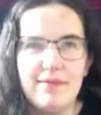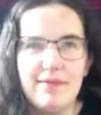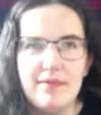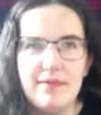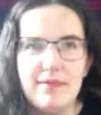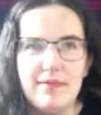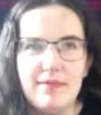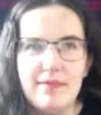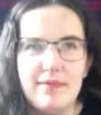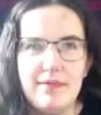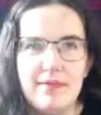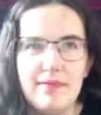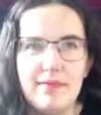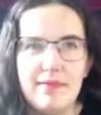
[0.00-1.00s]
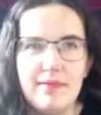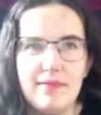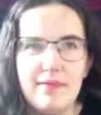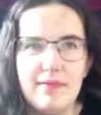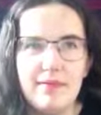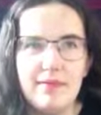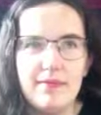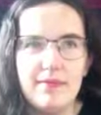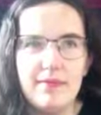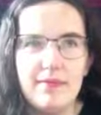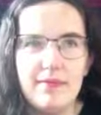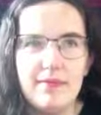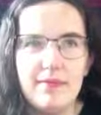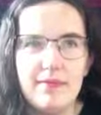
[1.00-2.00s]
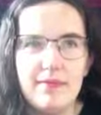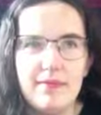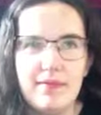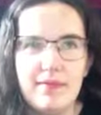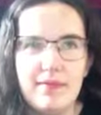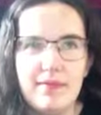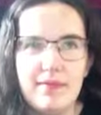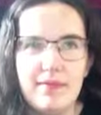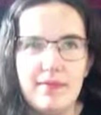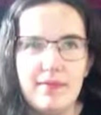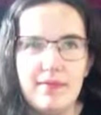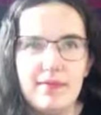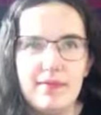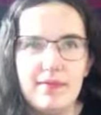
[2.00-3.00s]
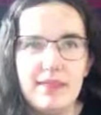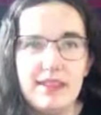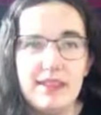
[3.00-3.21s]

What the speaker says: the Shield made me weak.